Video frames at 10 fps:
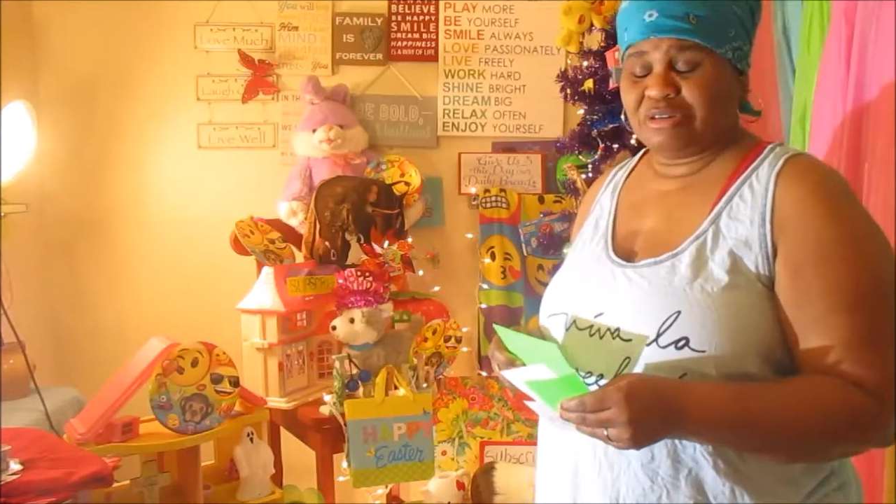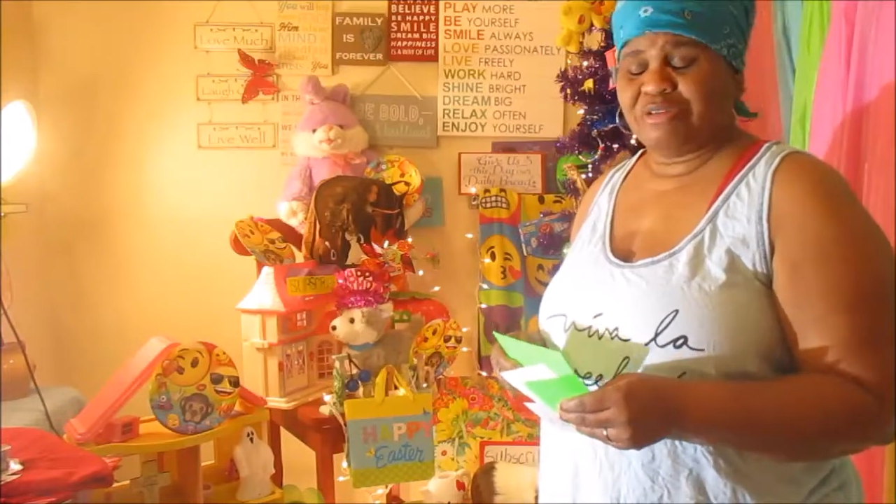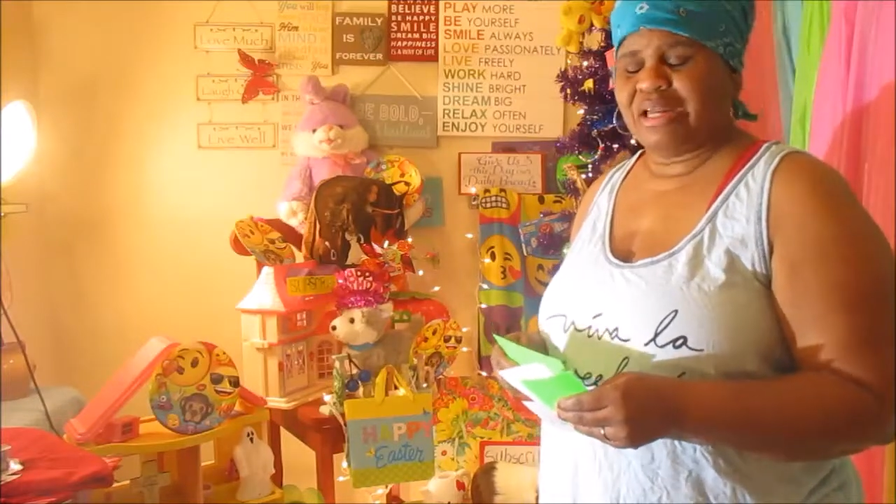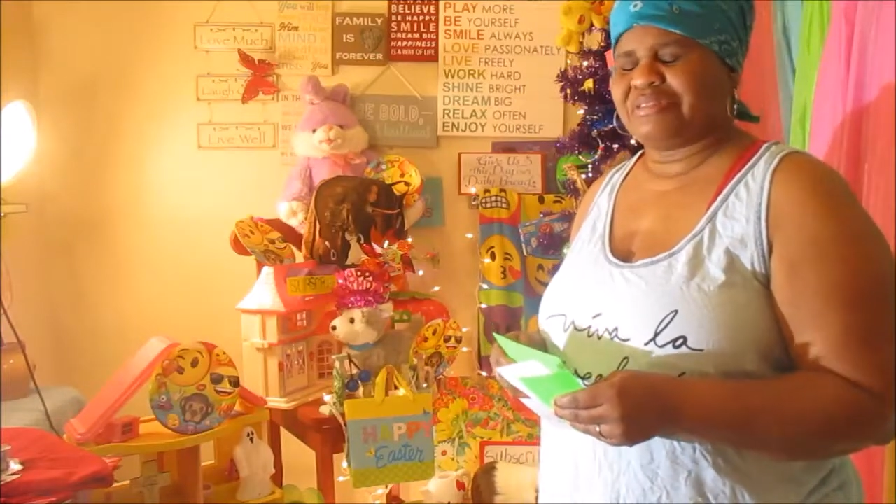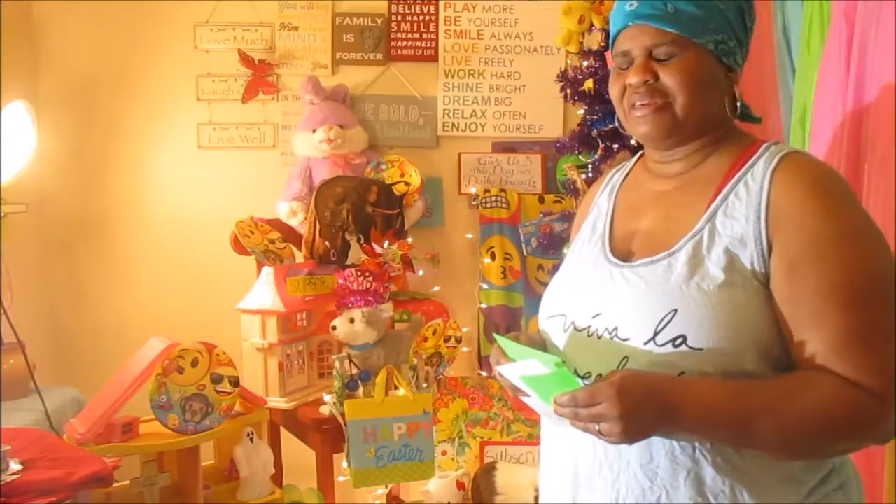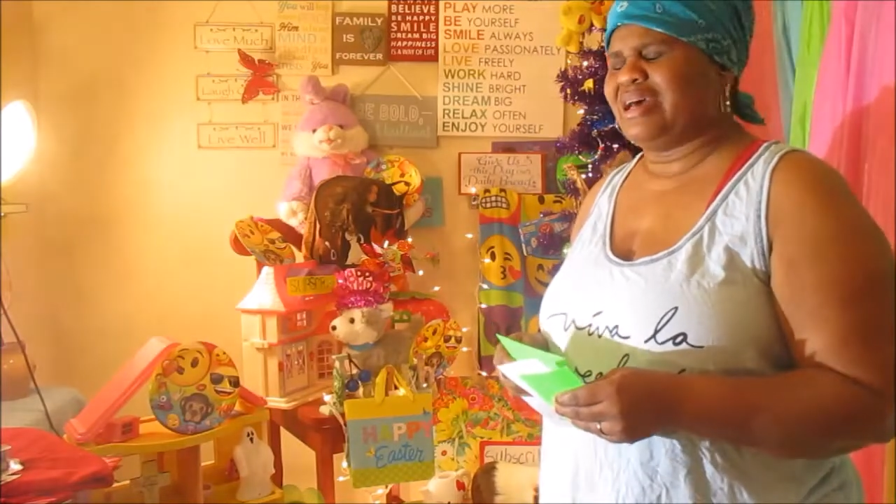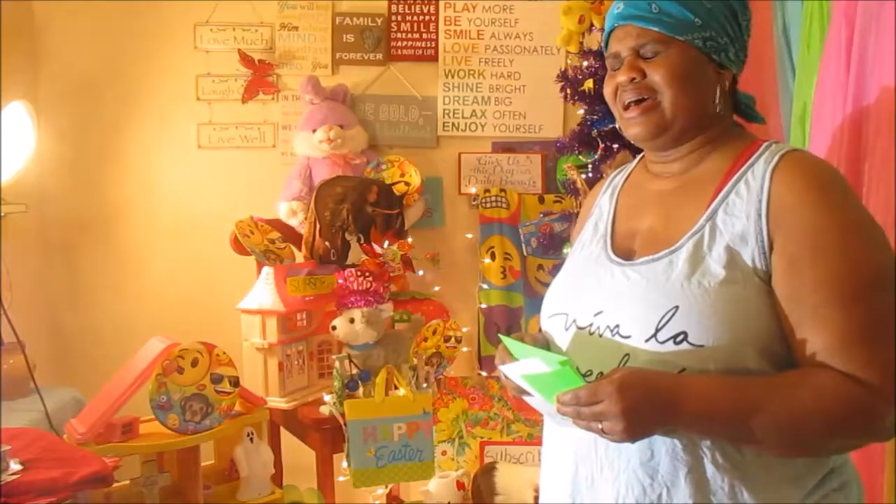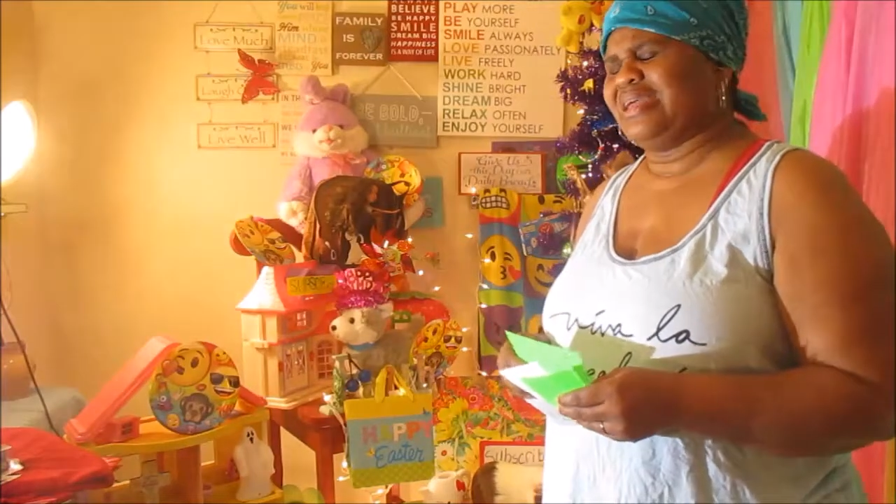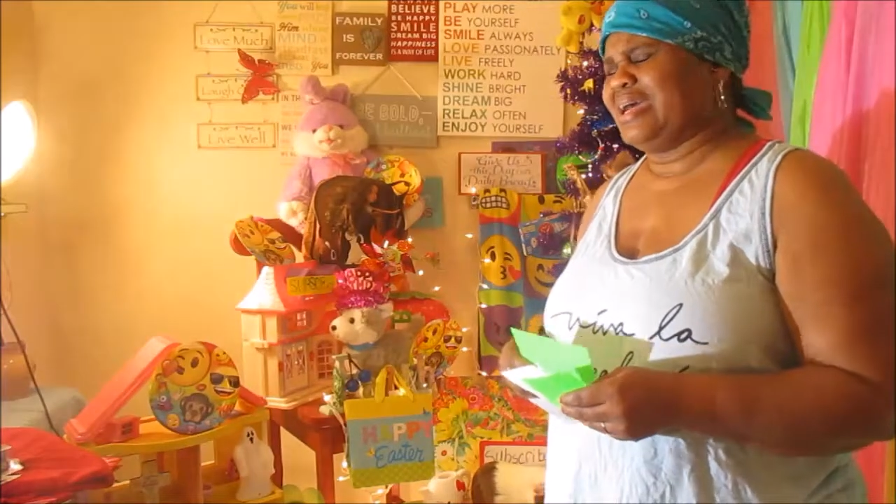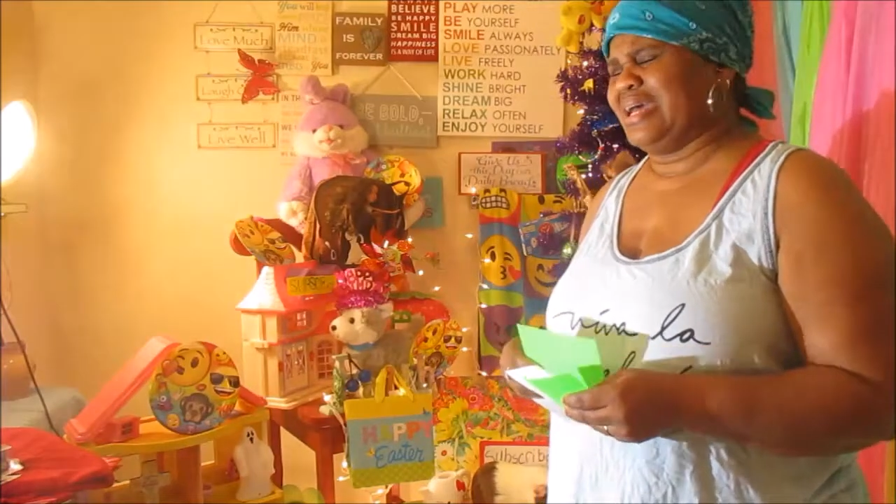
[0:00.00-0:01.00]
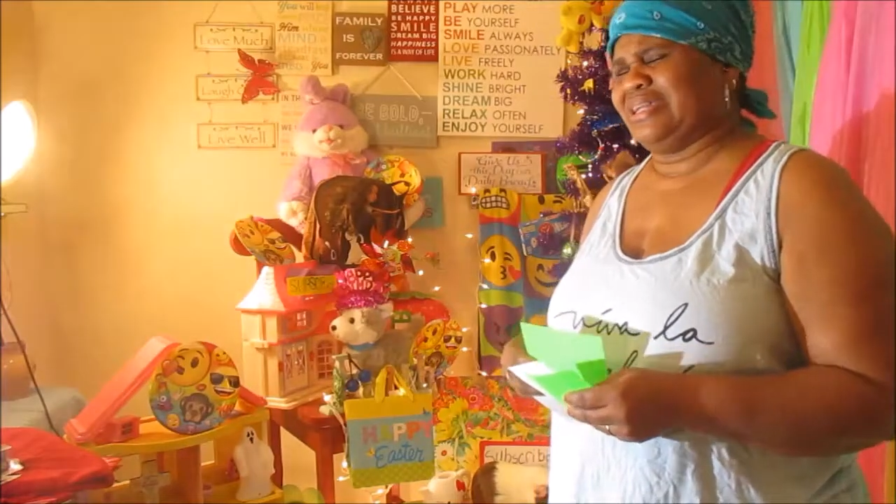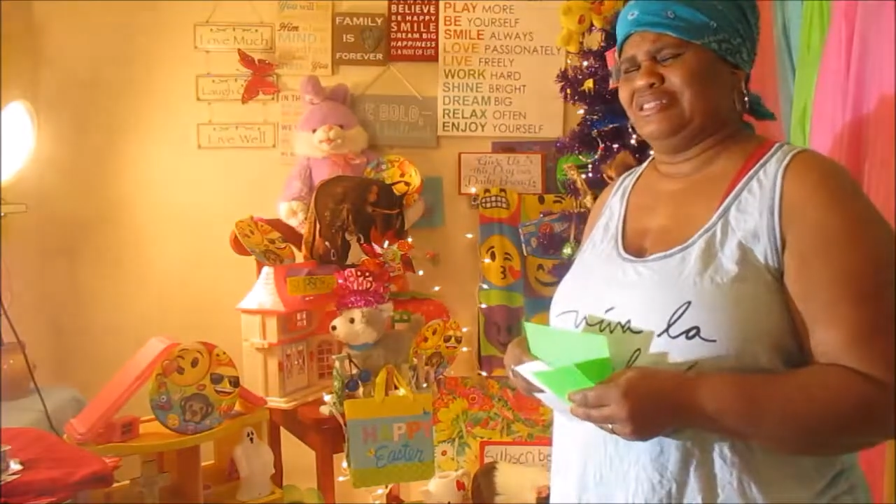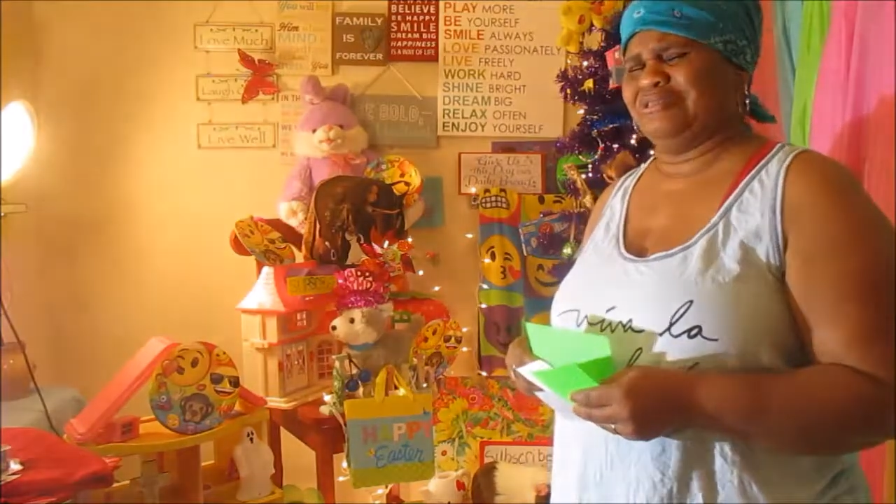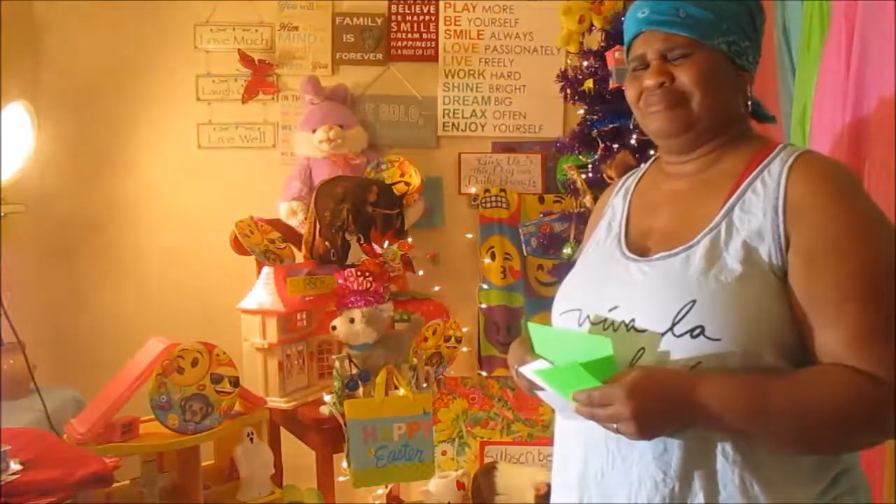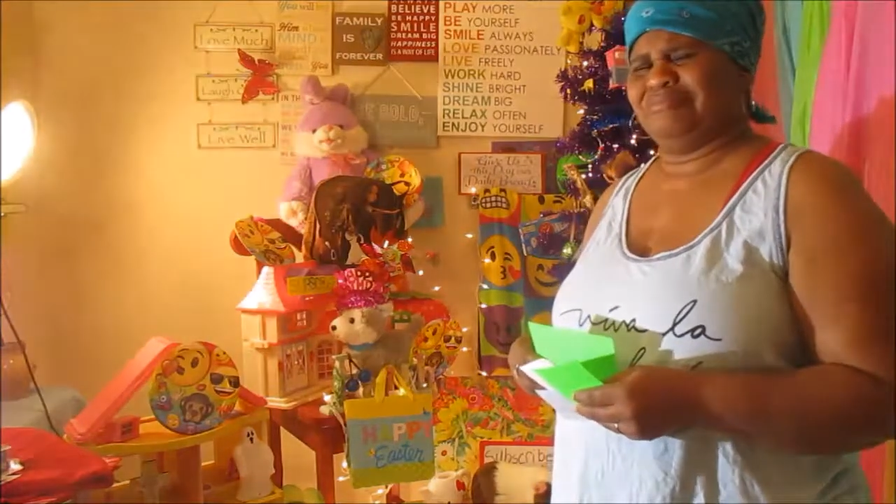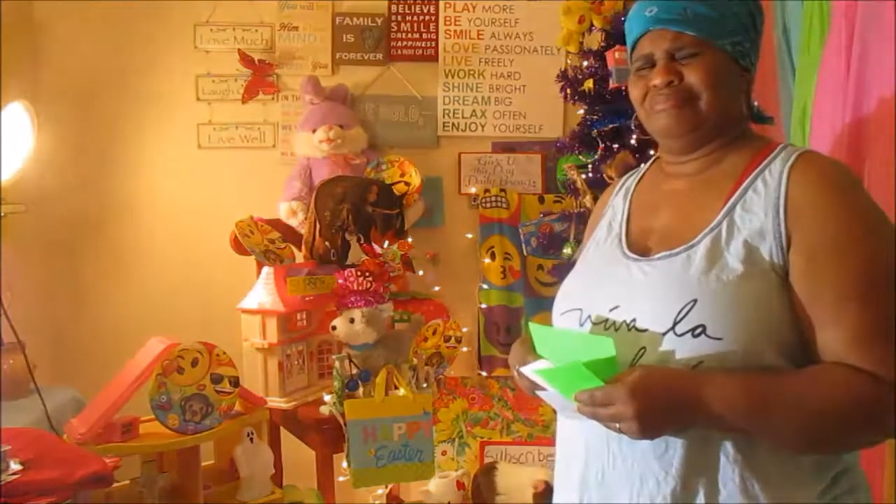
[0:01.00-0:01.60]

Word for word: around, say, God, I got you.